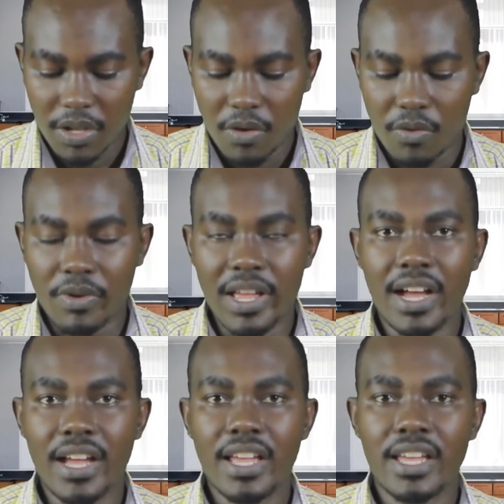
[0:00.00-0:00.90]

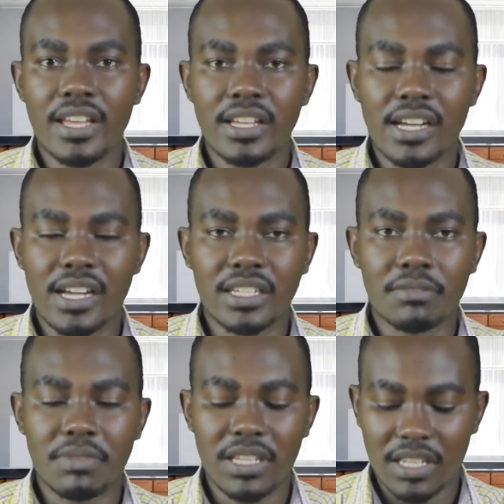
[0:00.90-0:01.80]
where A
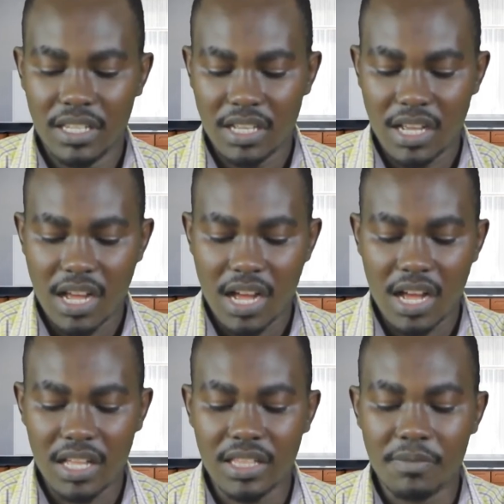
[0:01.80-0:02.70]
and B
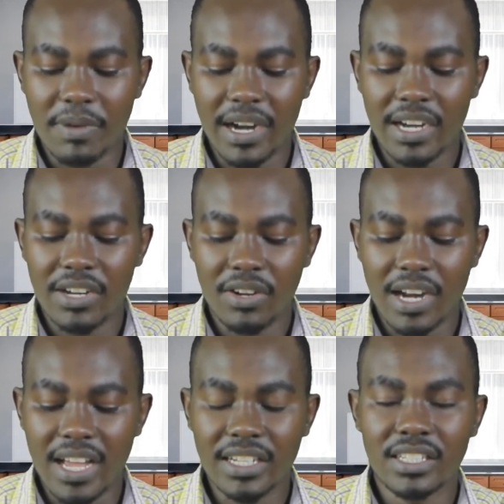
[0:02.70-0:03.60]
are the parallel
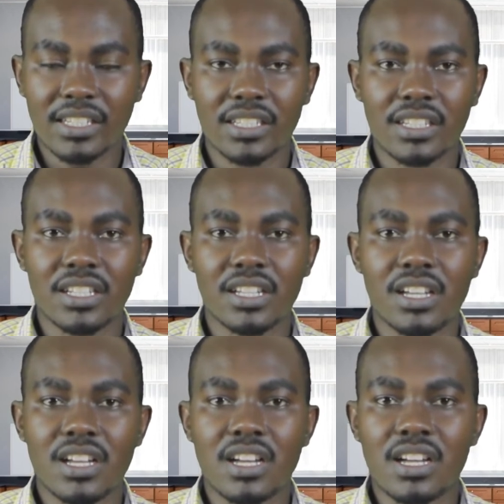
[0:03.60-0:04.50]
lines
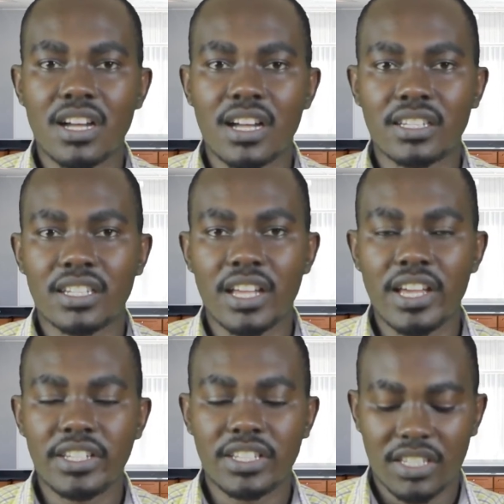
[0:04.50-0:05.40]
and
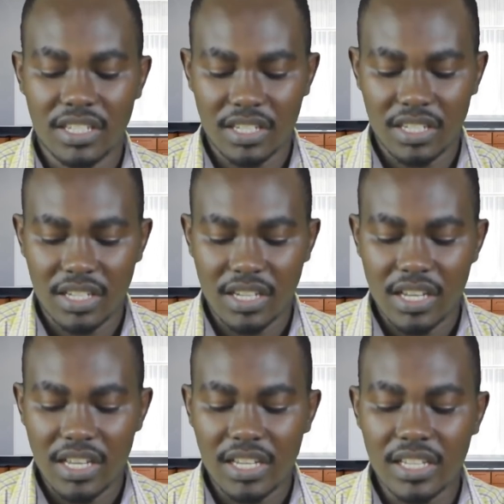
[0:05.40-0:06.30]
H
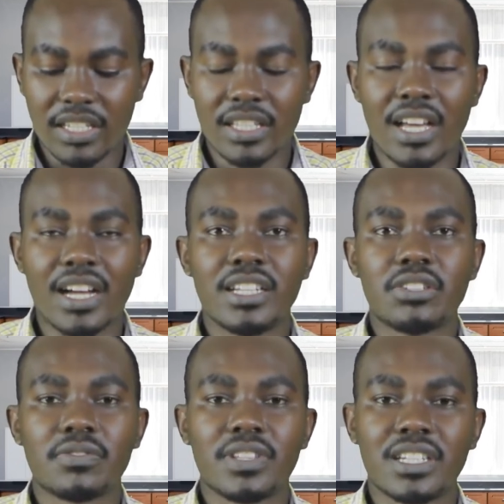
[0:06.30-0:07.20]
is the height
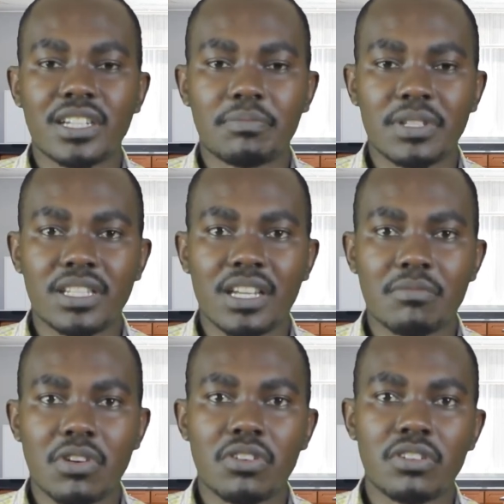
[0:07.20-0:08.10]
of the
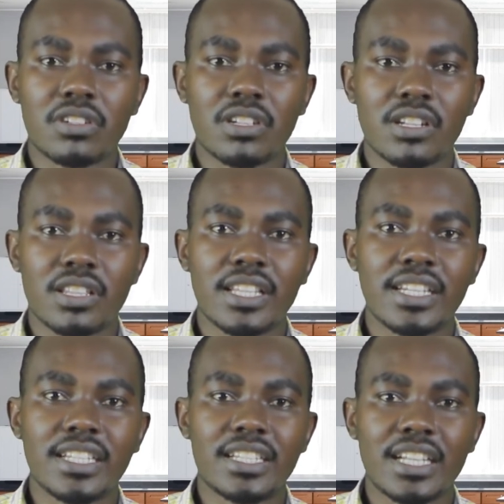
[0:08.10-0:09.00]
trapezium, or the
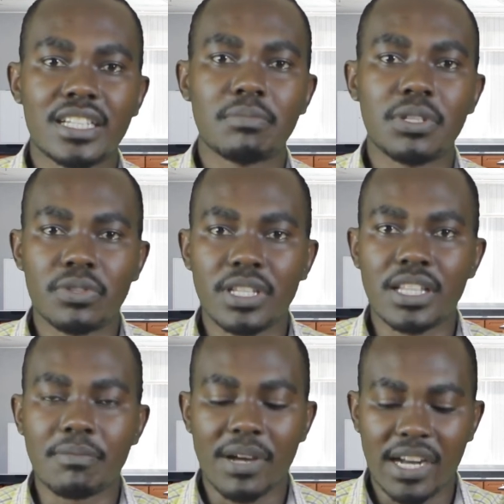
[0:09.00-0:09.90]
distance between
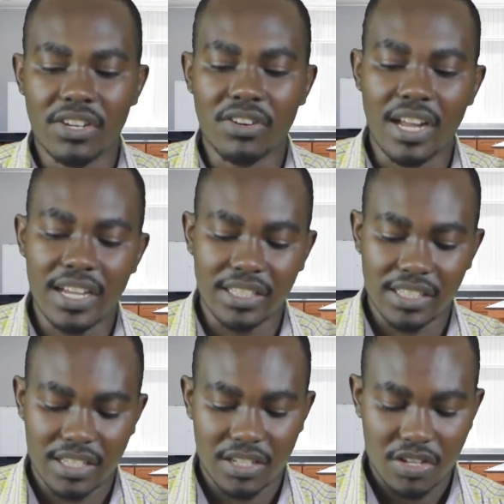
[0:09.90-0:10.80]
the parallel lines.